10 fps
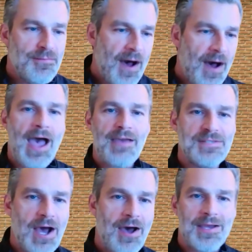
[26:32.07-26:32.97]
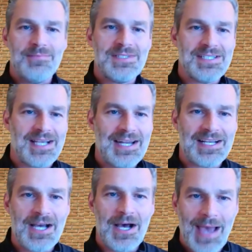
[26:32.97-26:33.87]
5 times to kind
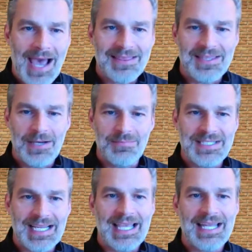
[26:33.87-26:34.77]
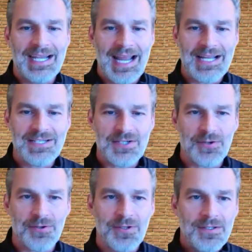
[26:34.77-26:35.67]
of come at them to get an
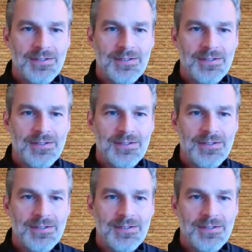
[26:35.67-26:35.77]
answer,